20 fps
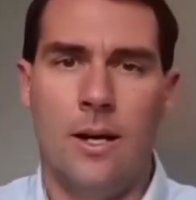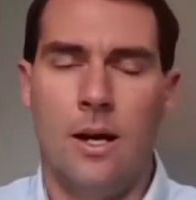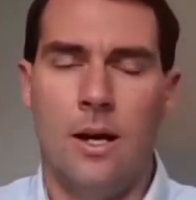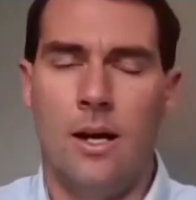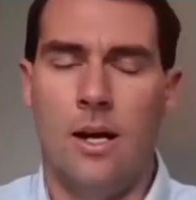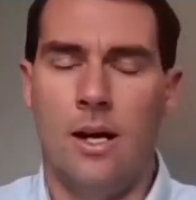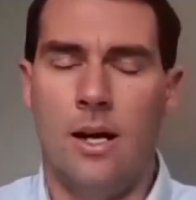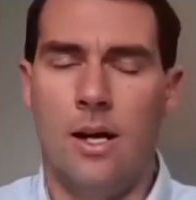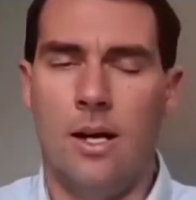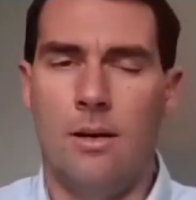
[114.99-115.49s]

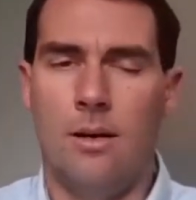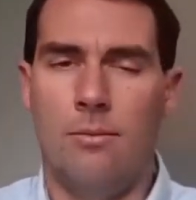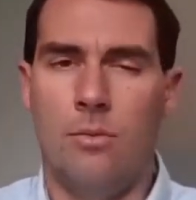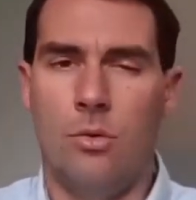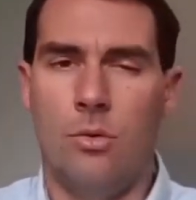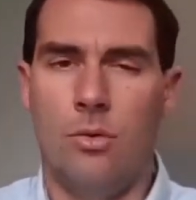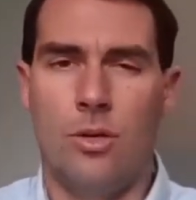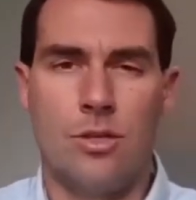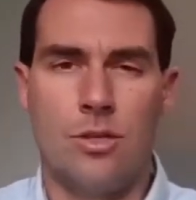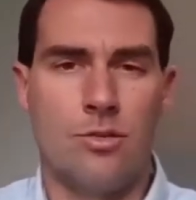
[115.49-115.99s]

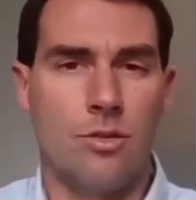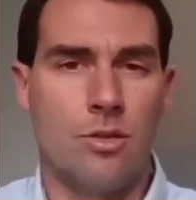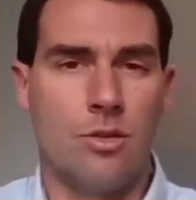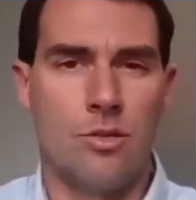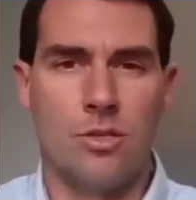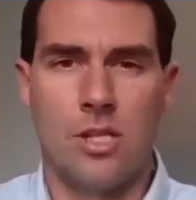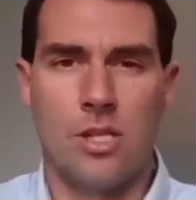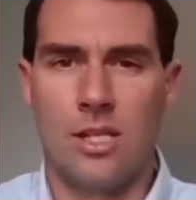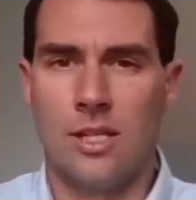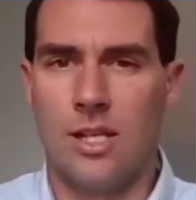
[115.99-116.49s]
or
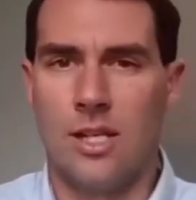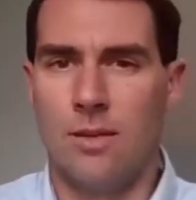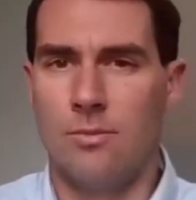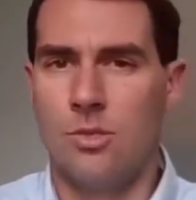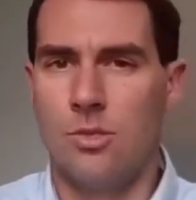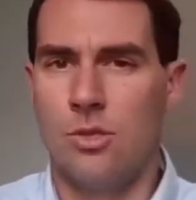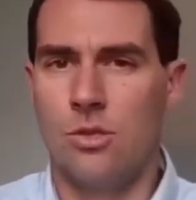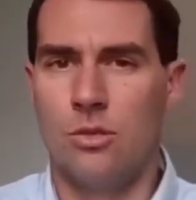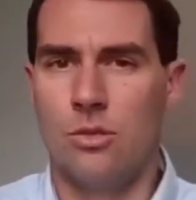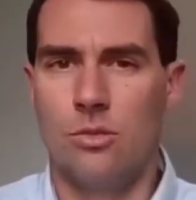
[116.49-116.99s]
introducing them
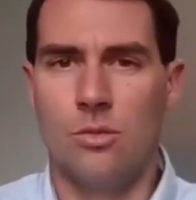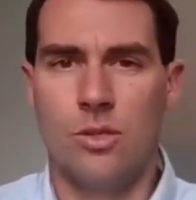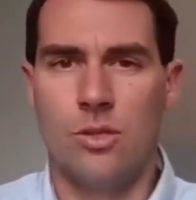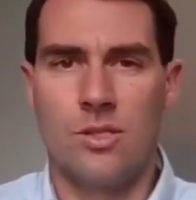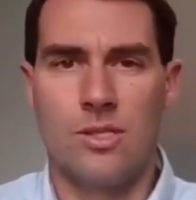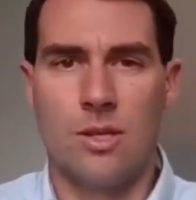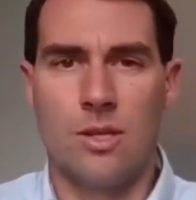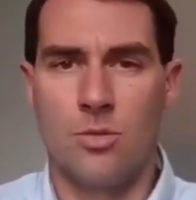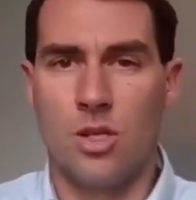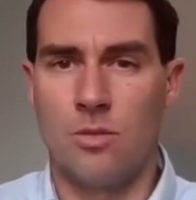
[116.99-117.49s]
to a
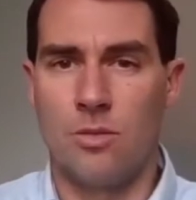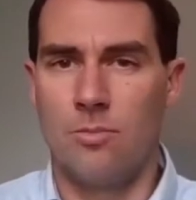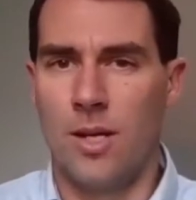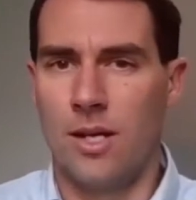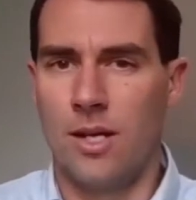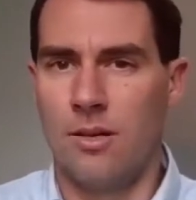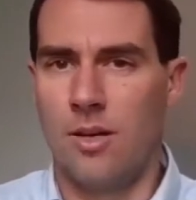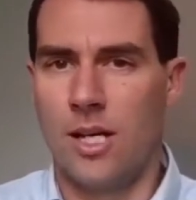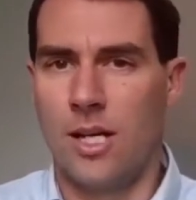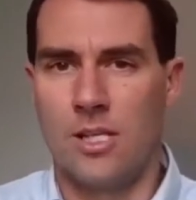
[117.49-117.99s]
subject
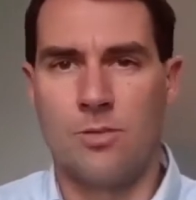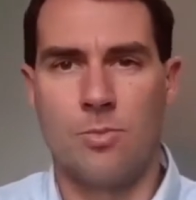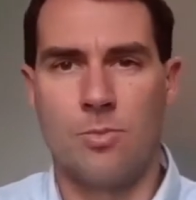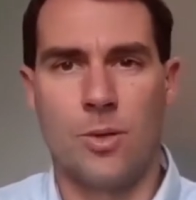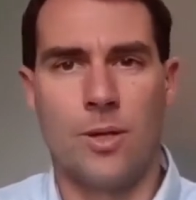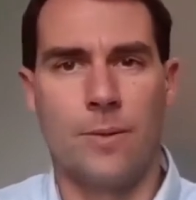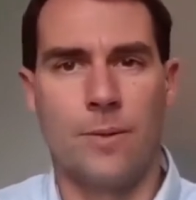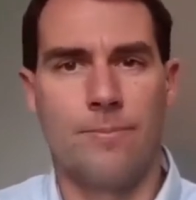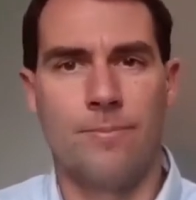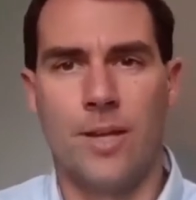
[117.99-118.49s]
matter
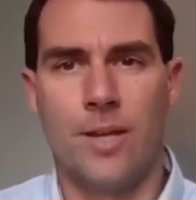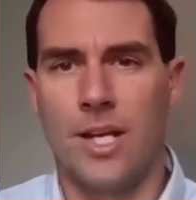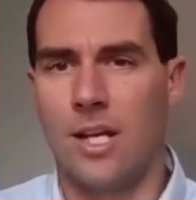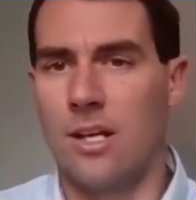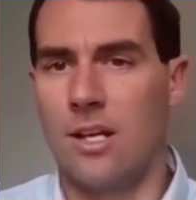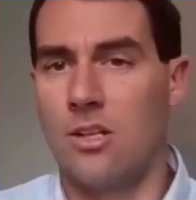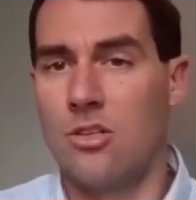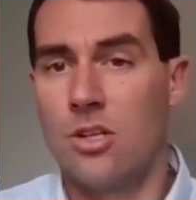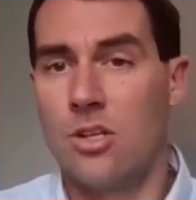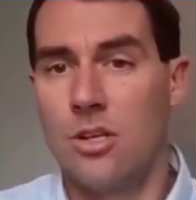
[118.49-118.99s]
expert like
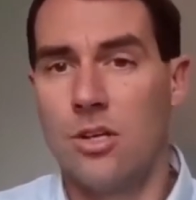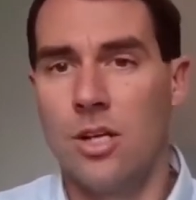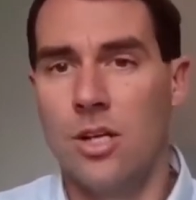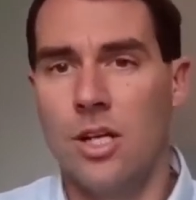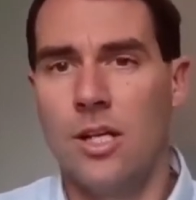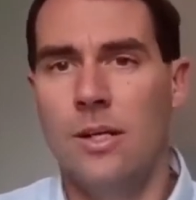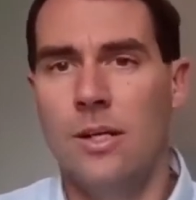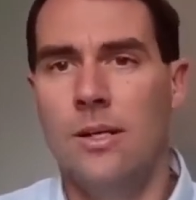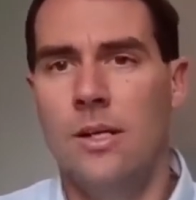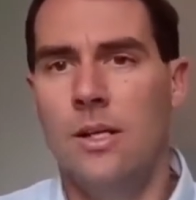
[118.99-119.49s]
an
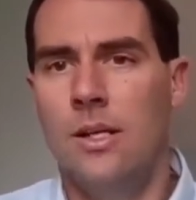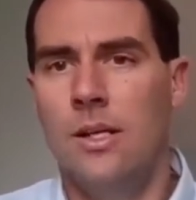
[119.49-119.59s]
attorney,